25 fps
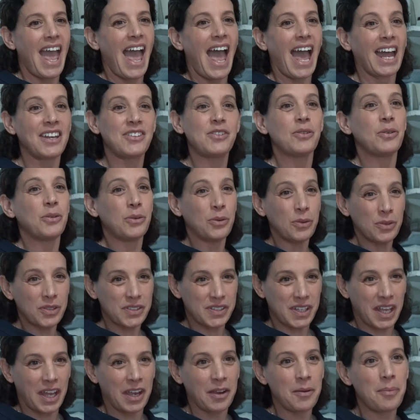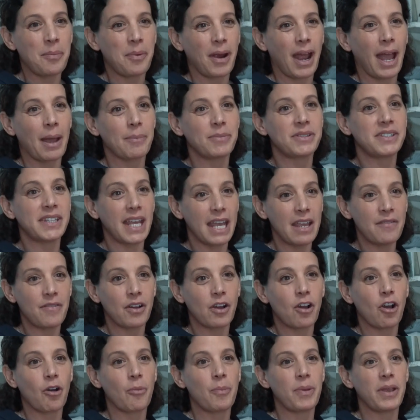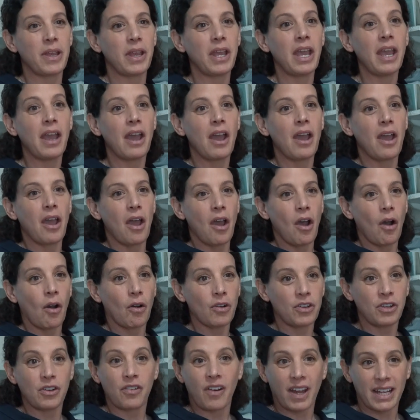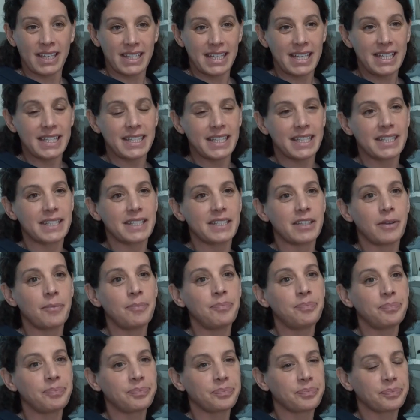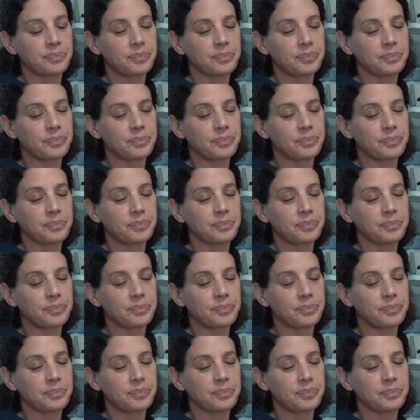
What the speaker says: and to also perhaps save a copy on your IT system